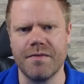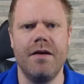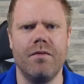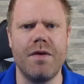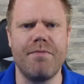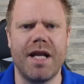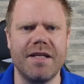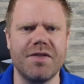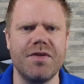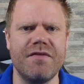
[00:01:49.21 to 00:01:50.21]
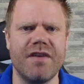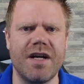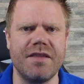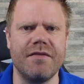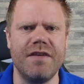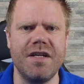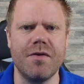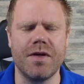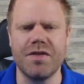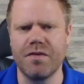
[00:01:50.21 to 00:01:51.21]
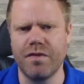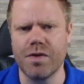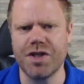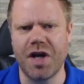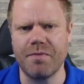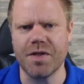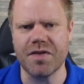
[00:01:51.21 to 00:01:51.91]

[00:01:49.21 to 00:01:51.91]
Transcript: We plan to divide the video into 4 chapters.